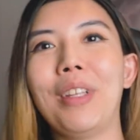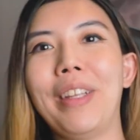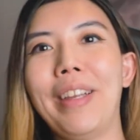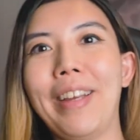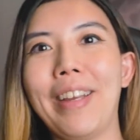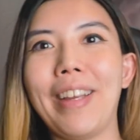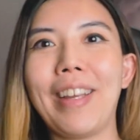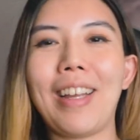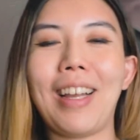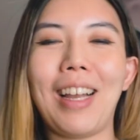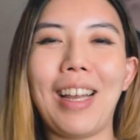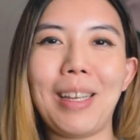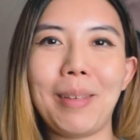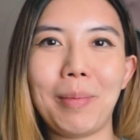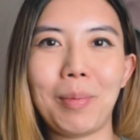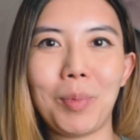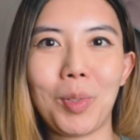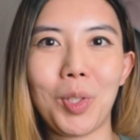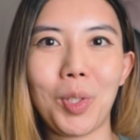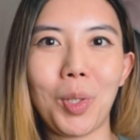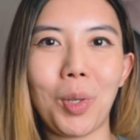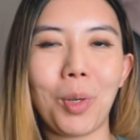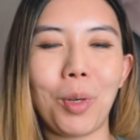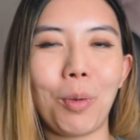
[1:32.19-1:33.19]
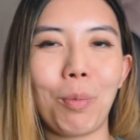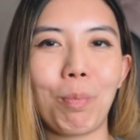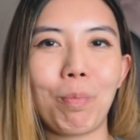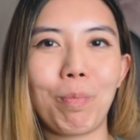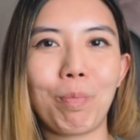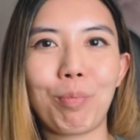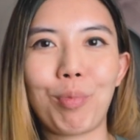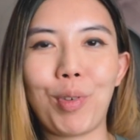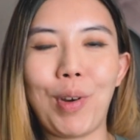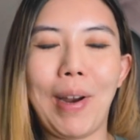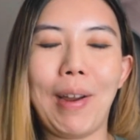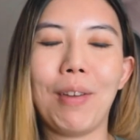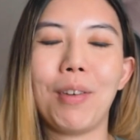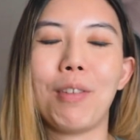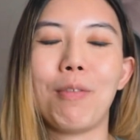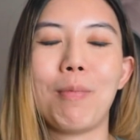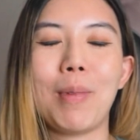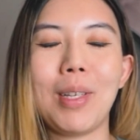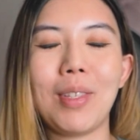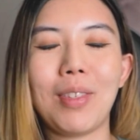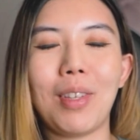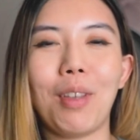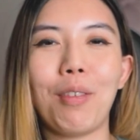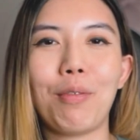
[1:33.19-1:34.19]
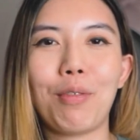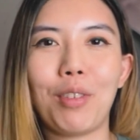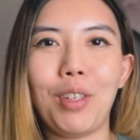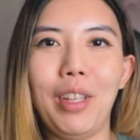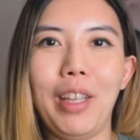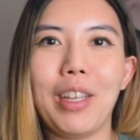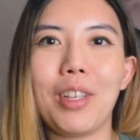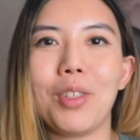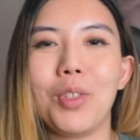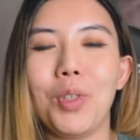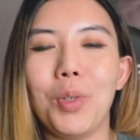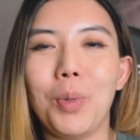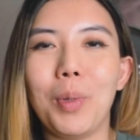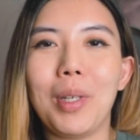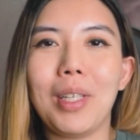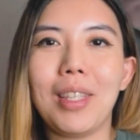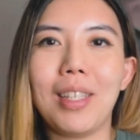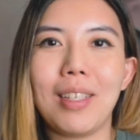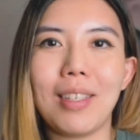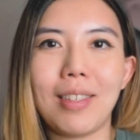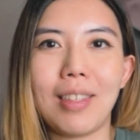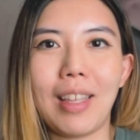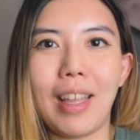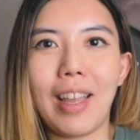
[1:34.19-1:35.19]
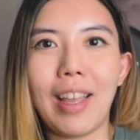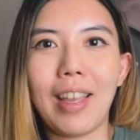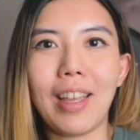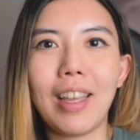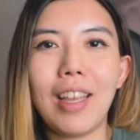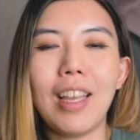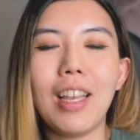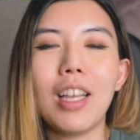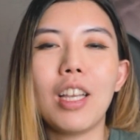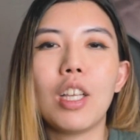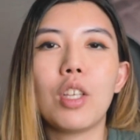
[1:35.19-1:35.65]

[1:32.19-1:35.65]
Like, I'm so proud of myself for like doing this thing.